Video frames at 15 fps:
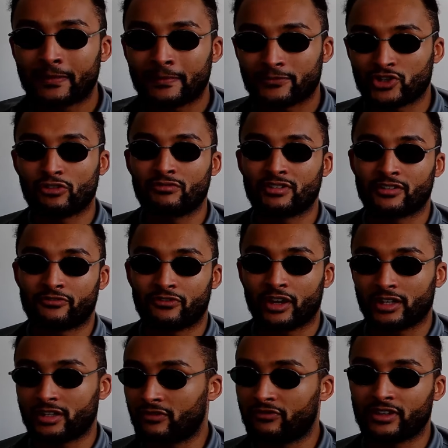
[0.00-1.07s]
During the
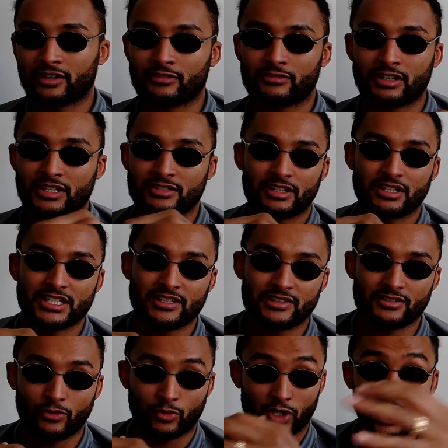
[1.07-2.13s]
fight, you think, let's
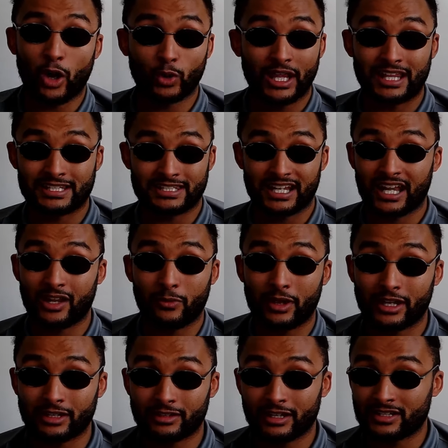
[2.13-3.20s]
all the old heads did
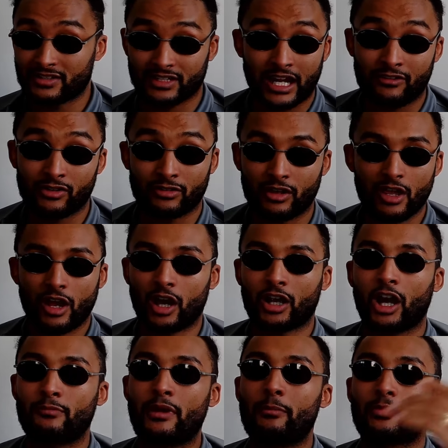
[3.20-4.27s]
anyway. Let's carry on. I
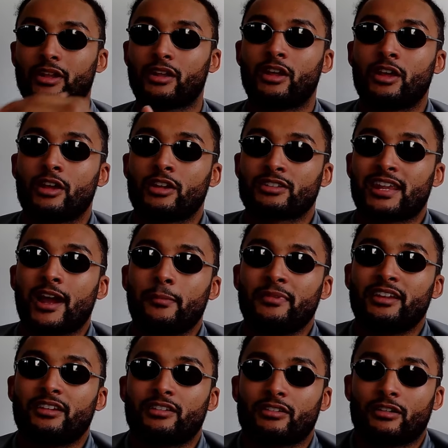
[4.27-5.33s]
can't remember. Tell
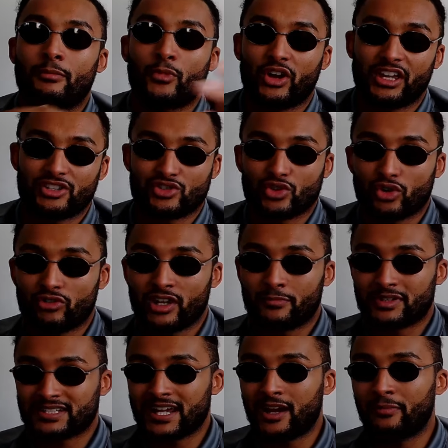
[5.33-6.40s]
me, I'm not a historian,
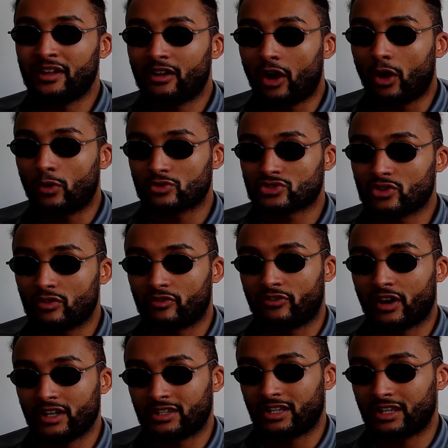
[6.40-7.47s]
but tell me an old school
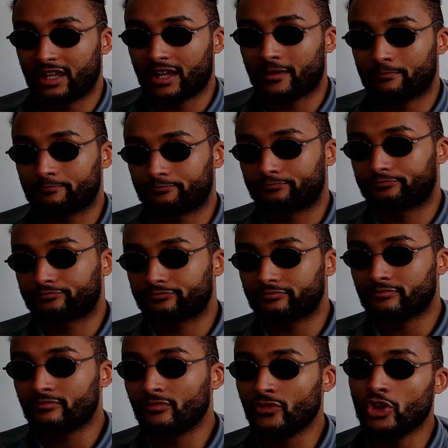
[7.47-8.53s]
fighter, yeah,
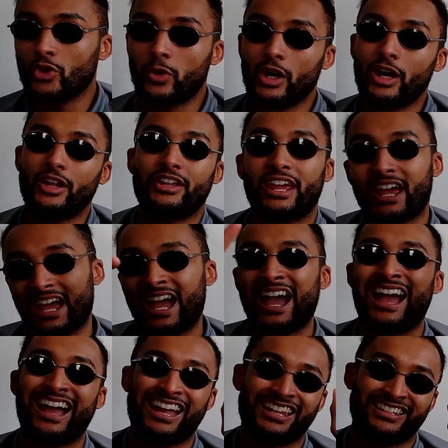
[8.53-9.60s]
who hurt their
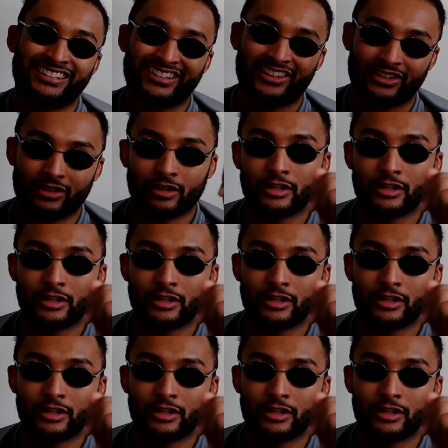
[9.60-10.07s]
hand